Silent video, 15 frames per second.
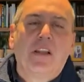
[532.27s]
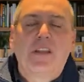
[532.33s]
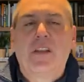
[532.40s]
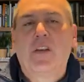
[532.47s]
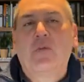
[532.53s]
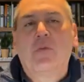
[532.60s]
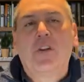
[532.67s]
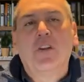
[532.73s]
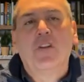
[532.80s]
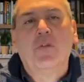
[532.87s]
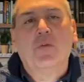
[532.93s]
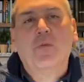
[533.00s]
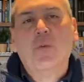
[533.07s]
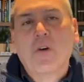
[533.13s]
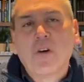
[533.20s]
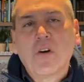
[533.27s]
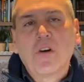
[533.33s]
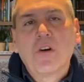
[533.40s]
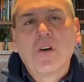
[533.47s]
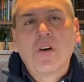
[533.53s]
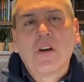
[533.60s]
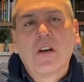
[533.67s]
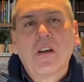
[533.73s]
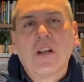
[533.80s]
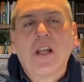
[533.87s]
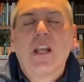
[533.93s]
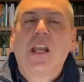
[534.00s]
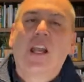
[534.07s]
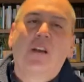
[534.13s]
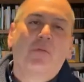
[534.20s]
than when you were
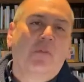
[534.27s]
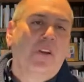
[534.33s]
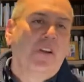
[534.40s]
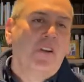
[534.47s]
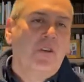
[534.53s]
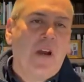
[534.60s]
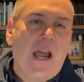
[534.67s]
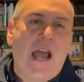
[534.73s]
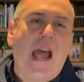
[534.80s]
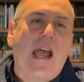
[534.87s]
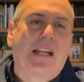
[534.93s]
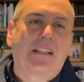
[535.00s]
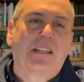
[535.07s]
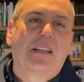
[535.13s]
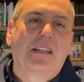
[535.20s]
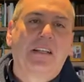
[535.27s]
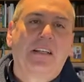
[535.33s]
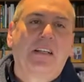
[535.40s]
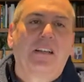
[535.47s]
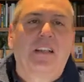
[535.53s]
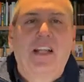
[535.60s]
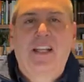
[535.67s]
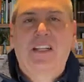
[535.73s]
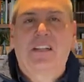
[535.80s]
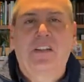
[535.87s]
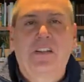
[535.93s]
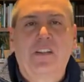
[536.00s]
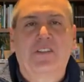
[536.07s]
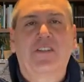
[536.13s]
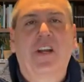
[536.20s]
and when you act like a
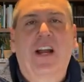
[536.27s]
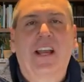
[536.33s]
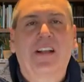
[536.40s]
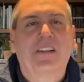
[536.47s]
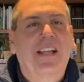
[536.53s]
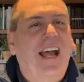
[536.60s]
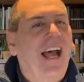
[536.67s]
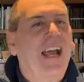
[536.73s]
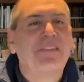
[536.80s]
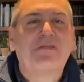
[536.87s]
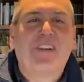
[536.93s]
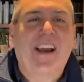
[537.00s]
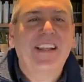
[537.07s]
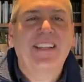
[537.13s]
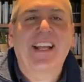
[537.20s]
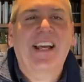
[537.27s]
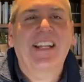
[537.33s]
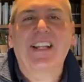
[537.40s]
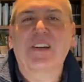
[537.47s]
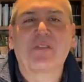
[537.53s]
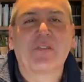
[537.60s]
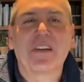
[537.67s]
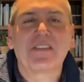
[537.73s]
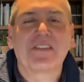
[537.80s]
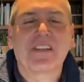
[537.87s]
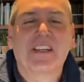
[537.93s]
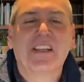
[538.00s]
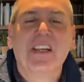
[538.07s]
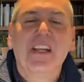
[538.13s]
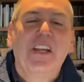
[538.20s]
little child. I find that interesting.
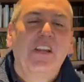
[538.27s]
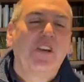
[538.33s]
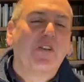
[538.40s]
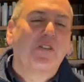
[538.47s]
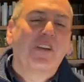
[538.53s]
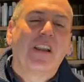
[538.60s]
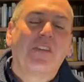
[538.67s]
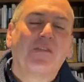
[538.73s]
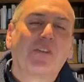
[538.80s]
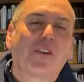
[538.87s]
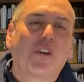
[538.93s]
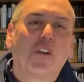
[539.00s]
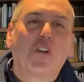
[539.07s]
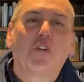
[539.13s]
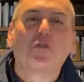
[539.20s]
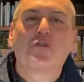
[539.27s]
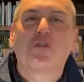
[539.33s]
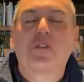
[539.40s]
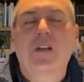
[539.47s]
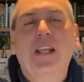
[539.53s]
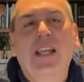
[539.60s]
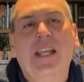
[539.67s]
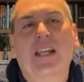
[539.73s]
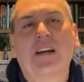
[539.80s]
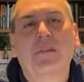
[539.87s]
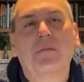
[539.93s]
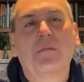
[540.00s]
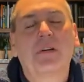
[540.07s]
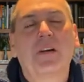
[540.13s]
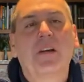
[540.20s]
You're never closer to Him
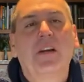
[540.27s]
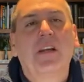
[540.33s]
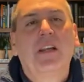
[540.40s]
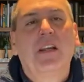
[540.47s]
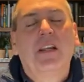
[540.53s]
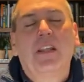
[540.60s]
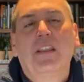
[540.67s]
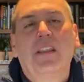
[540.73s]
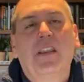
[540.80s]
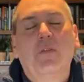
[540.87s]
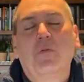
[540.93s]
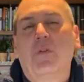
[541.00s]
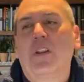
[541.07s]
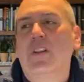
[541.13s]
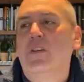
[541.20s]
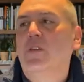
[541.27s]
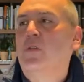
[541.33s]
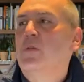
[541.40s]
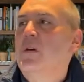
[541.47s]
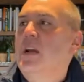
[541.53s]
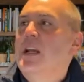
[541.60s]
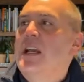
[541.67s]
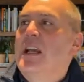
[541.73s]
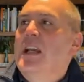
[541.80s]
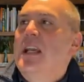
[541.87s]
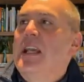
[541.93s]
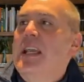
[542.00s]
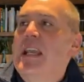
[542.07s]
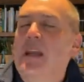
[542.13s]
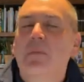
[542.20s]
than when you
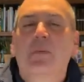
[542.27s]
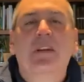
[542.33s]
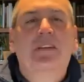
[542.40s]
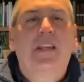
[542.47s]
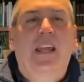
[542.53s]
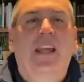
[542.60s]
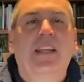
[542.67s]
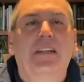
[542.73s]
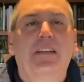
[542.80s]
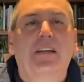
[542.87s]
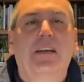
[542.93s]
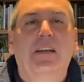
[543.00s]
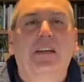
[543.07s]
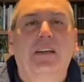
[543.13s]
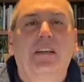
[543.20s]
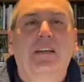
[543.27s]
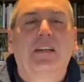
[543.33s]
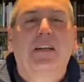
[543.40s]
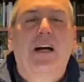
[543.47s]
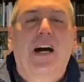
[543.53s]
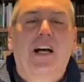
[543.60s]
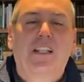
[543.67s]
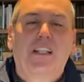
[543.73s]
imitate a